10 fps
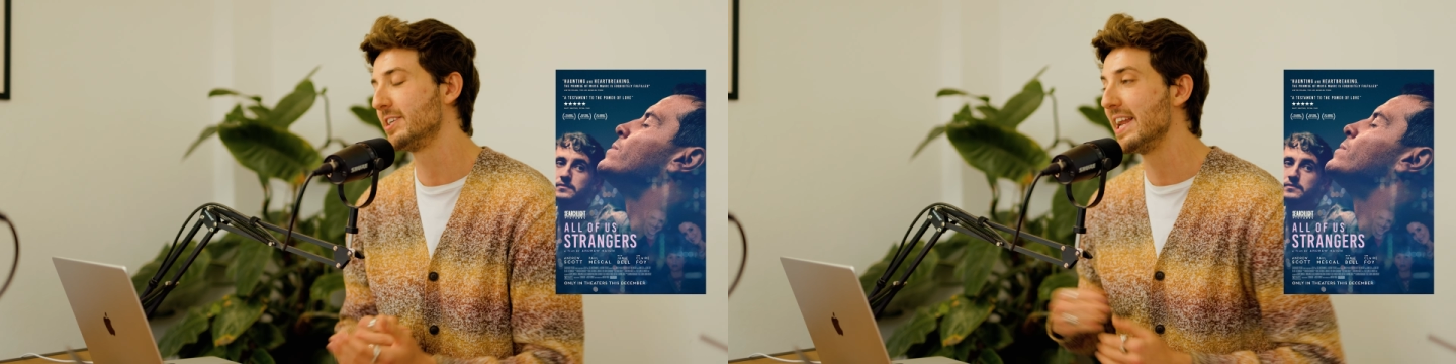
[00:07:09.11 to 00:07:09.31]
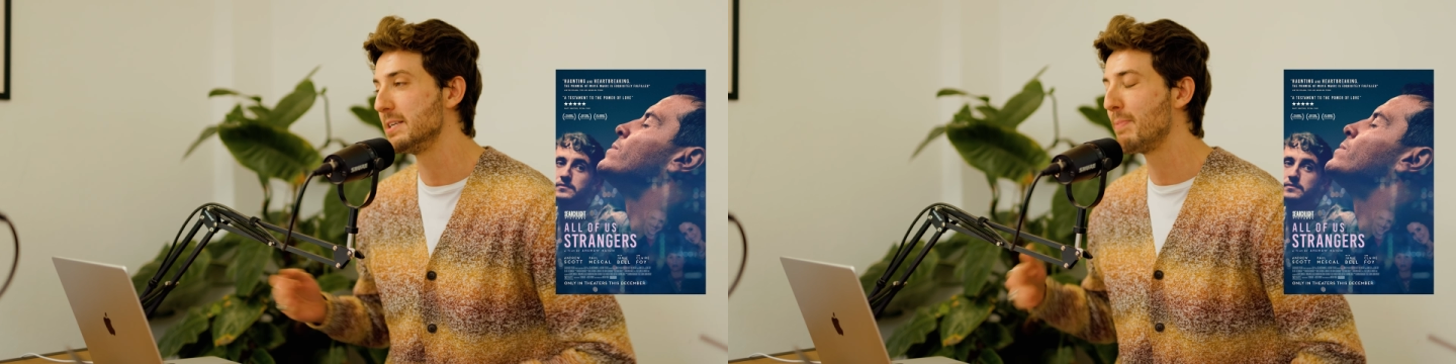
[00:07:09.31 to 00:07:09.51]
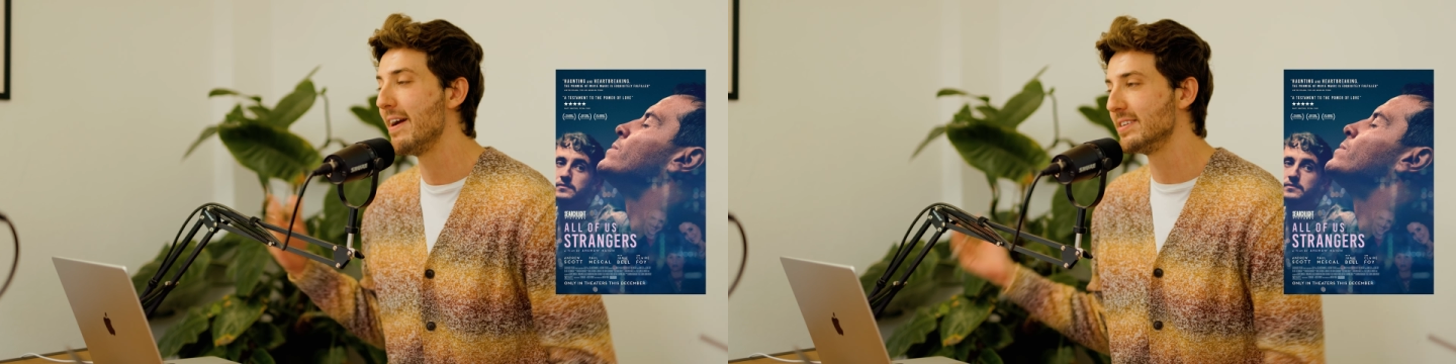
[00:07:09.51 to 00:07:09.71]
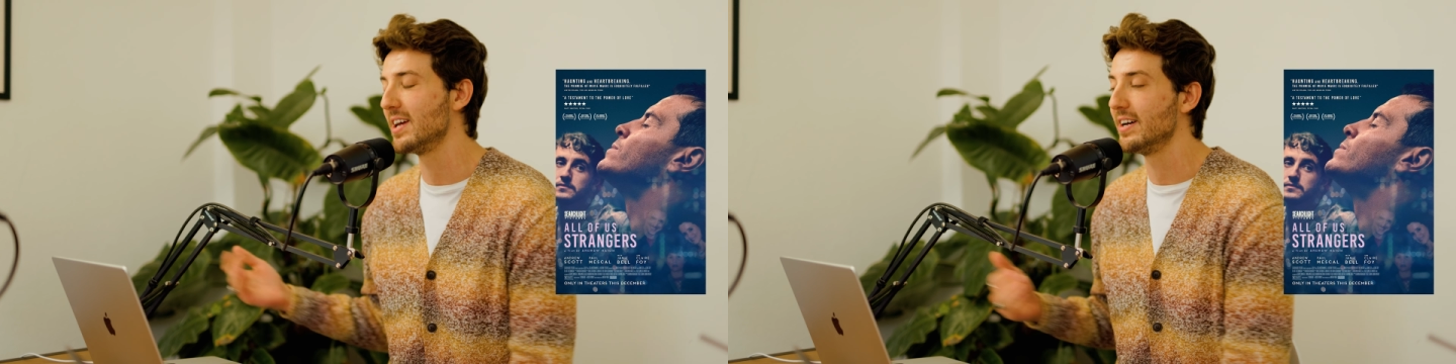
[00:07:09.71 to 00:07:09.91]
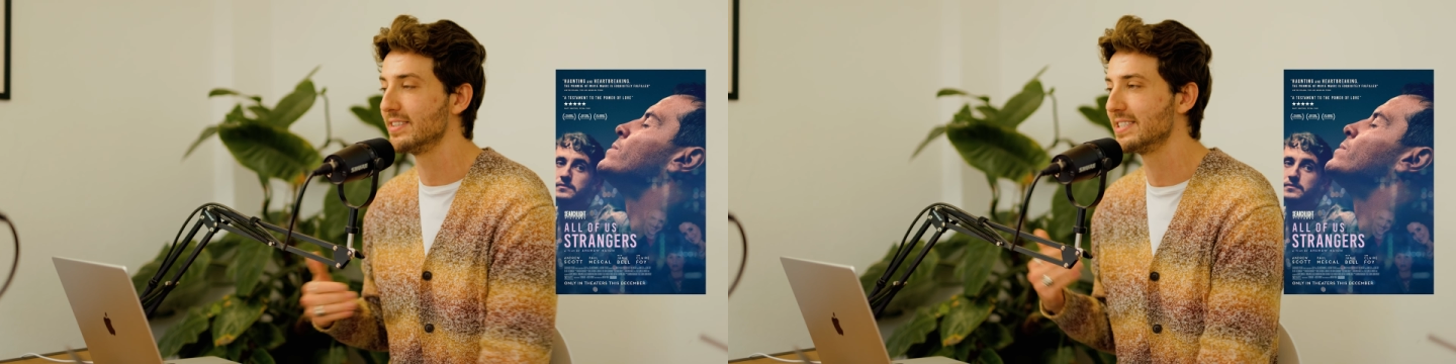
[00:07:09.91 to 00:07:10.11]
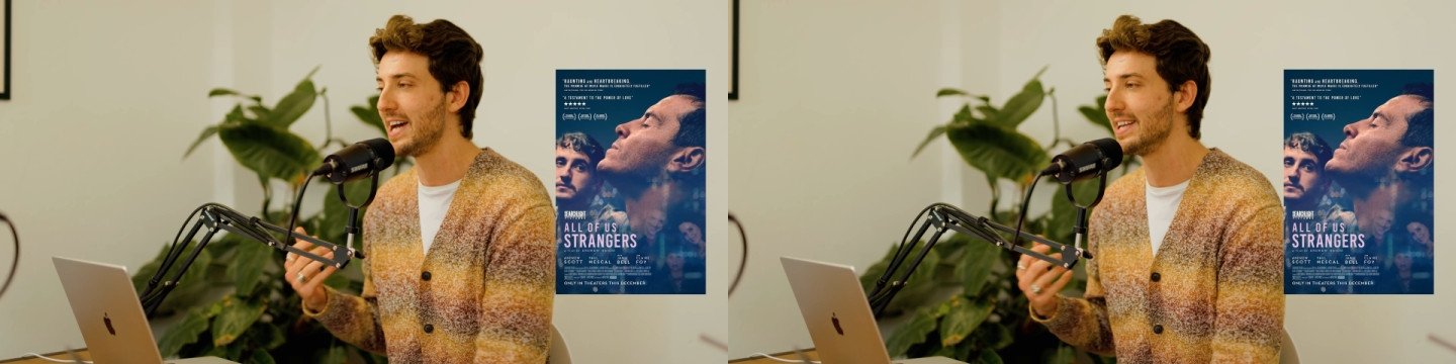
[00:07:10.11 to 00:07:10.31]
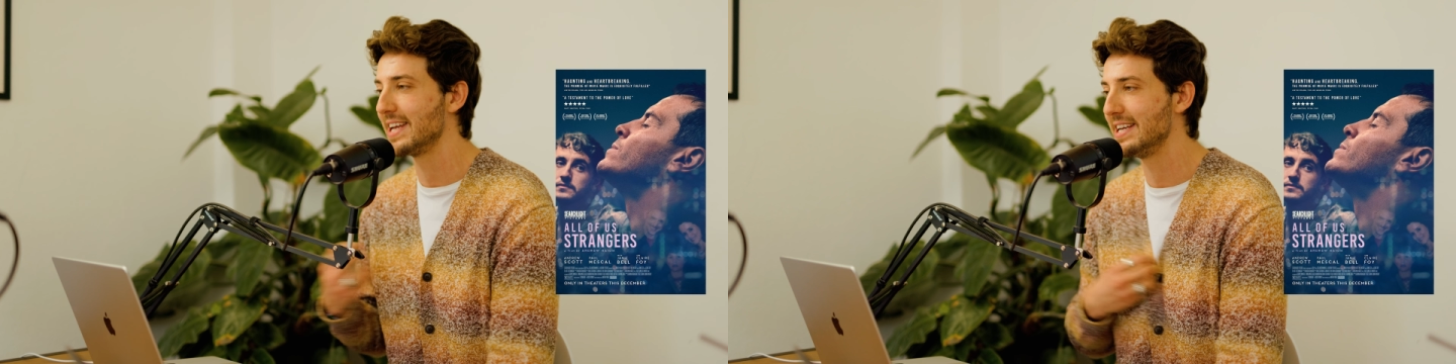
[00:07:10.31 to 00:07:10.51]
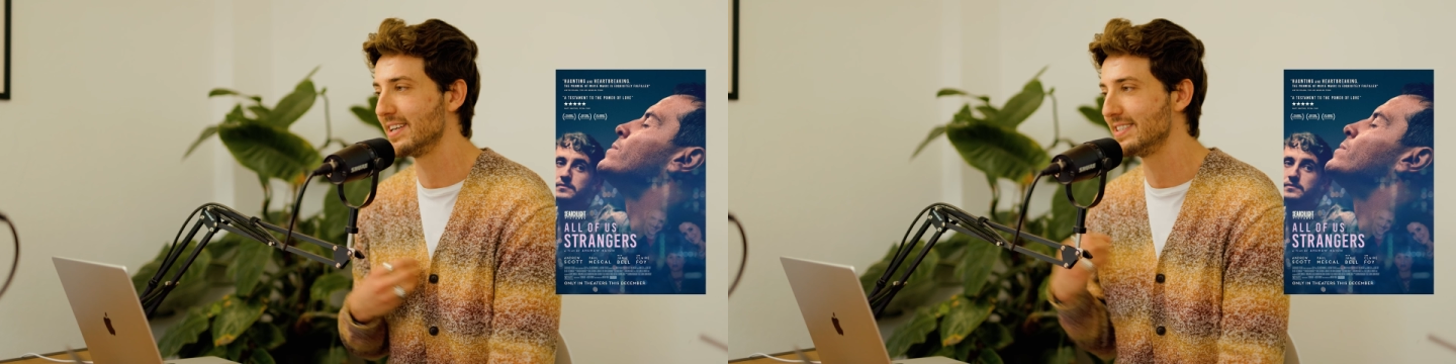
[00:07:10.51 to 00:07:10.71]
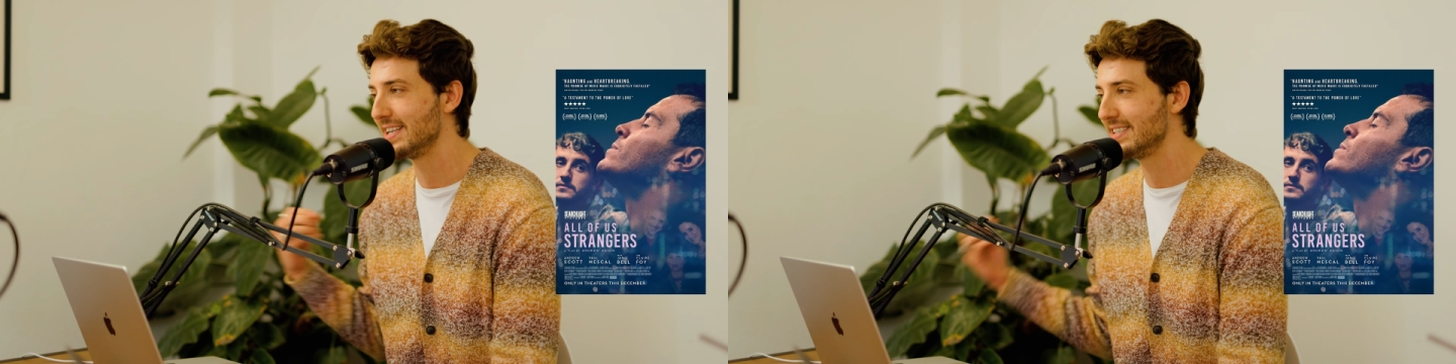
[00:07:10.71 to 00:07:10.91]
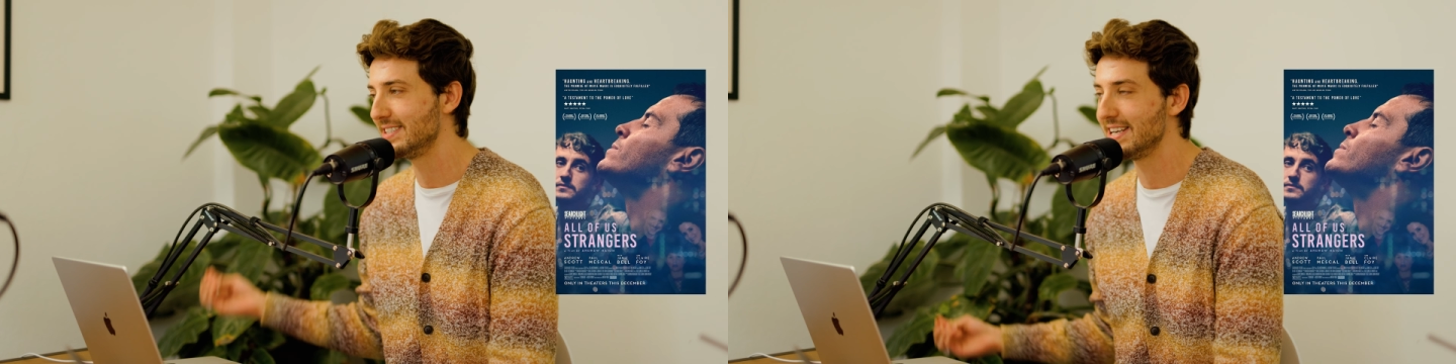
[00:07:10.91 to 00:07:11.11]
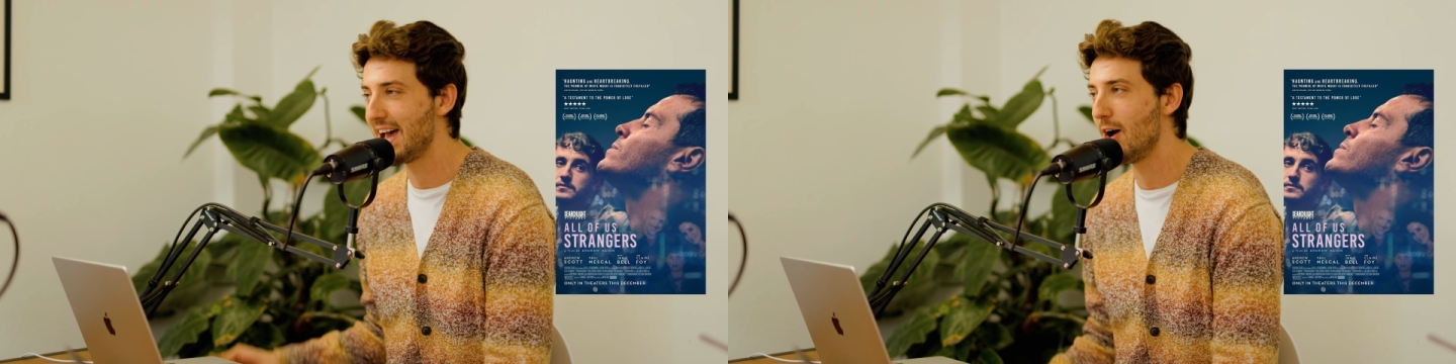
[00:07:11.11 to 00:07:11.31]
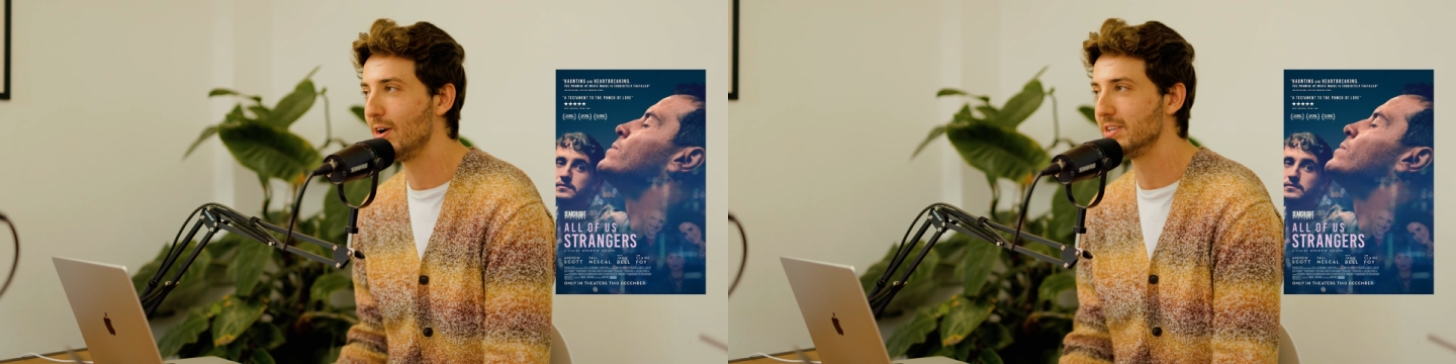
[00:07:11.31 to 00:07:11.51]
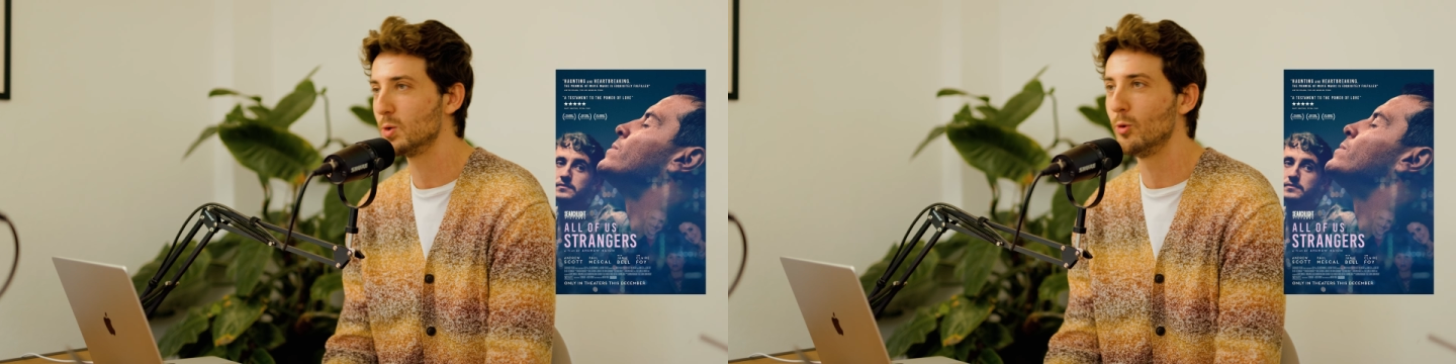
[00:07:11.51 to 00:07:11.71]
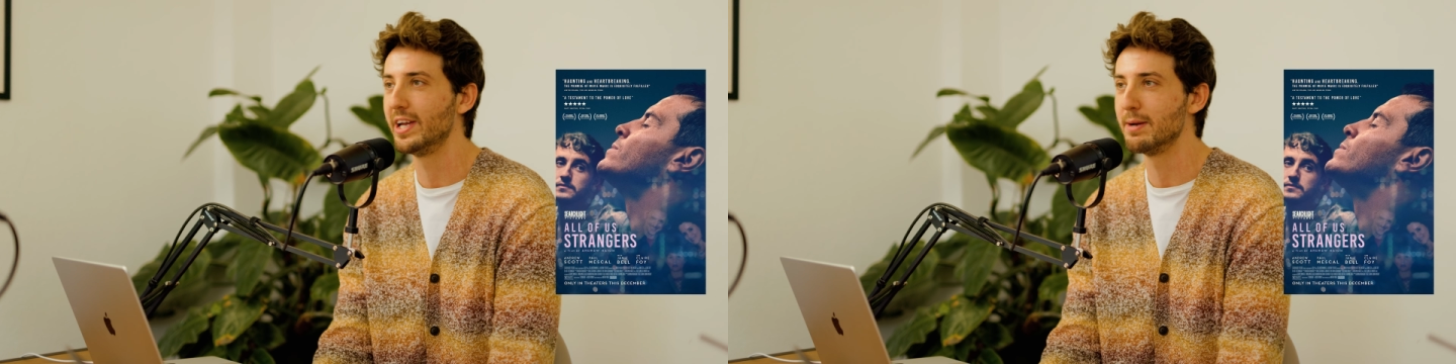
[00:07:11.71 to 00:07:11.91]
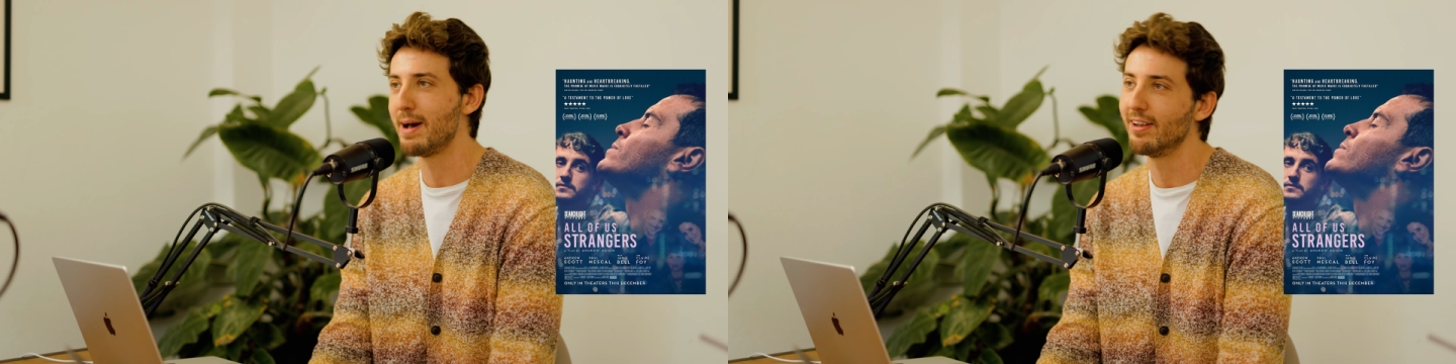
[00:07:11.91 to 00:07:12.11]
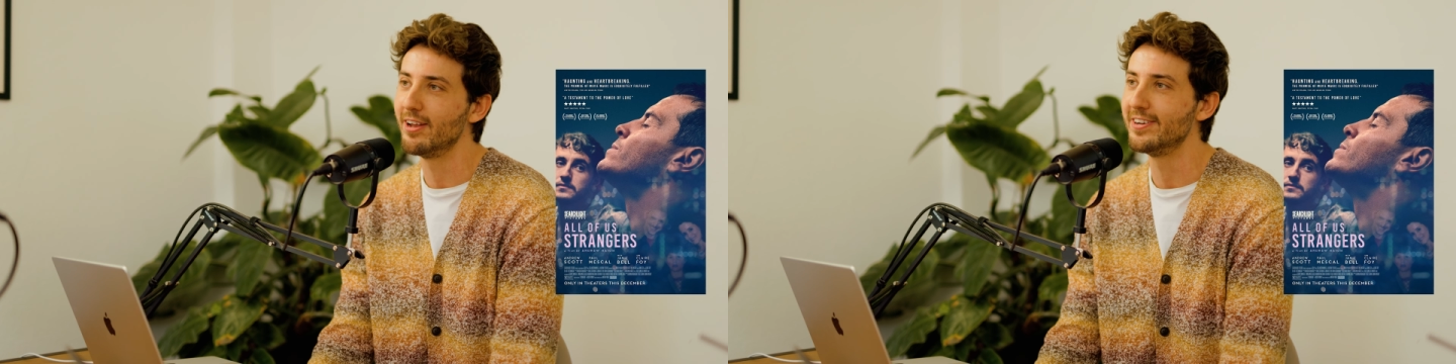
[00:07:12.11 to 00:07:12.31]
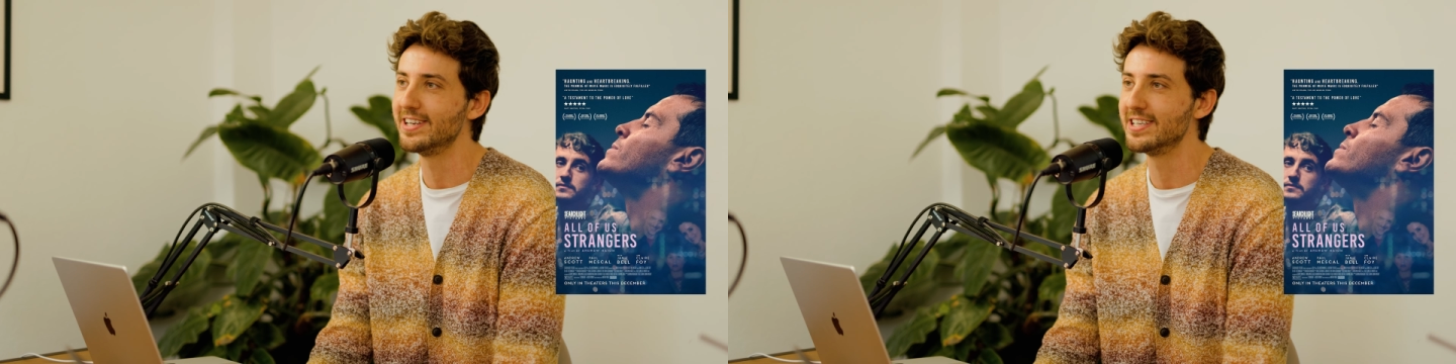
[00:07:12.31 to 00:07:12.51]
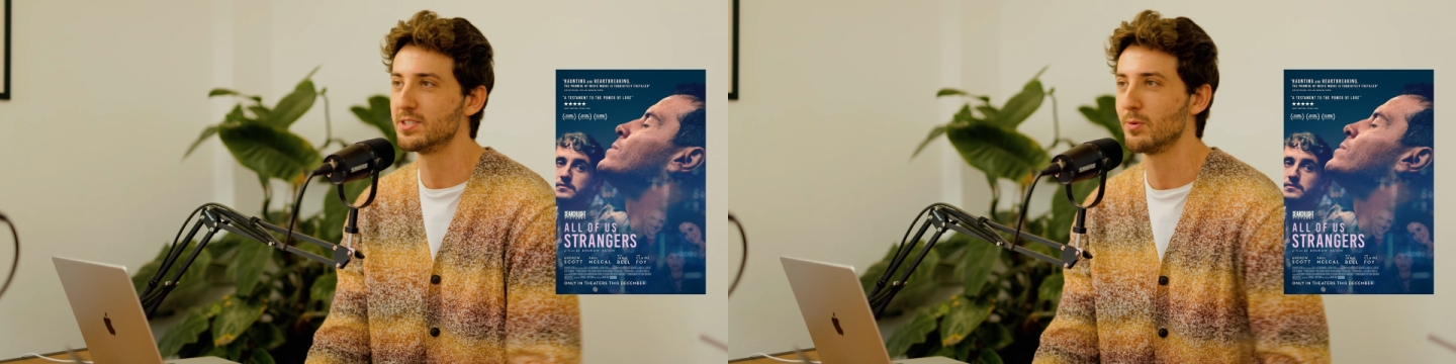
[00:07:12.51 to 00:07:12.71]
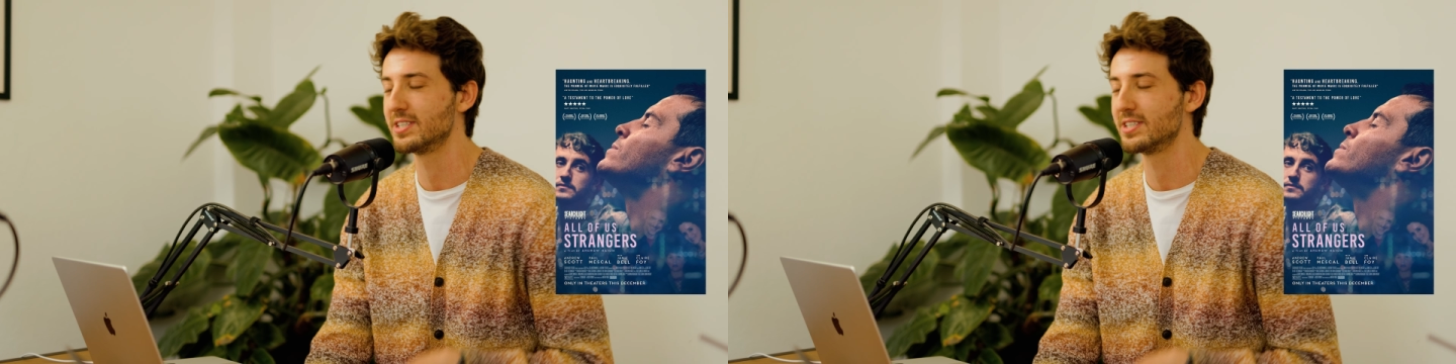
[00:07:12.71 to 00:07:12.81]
get his parents to understand his identity now, and talking about loneliness.